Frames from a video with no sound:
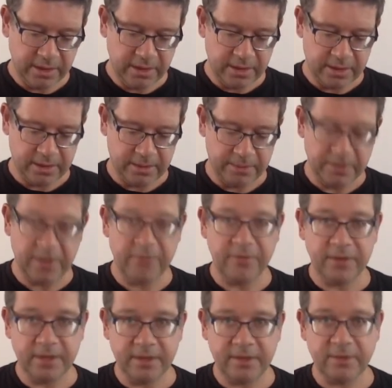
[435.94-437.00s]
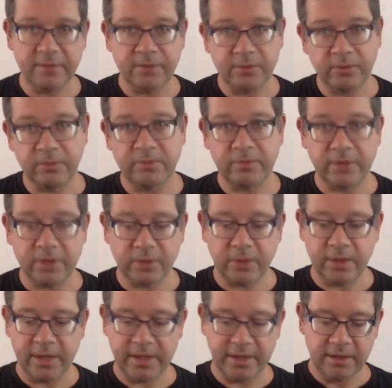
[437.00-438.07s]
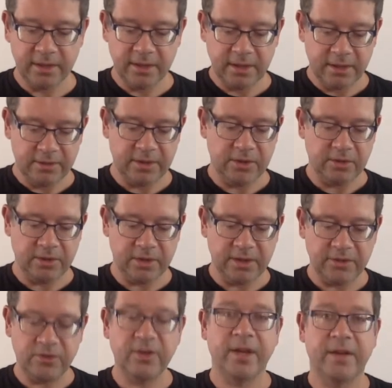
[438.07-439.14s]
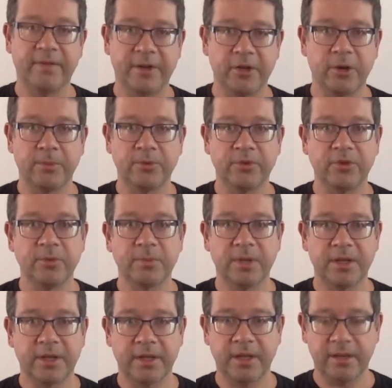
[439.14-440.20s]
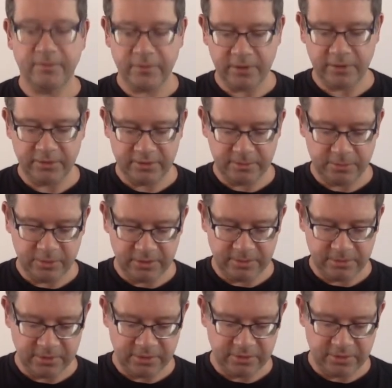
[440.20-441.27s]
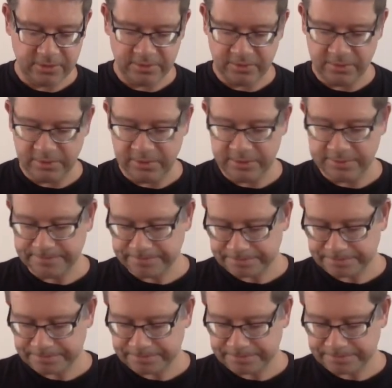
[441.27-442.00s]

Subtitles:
But if the room's very quiet, then at least you have that option to plug in headphones and put them on top as well.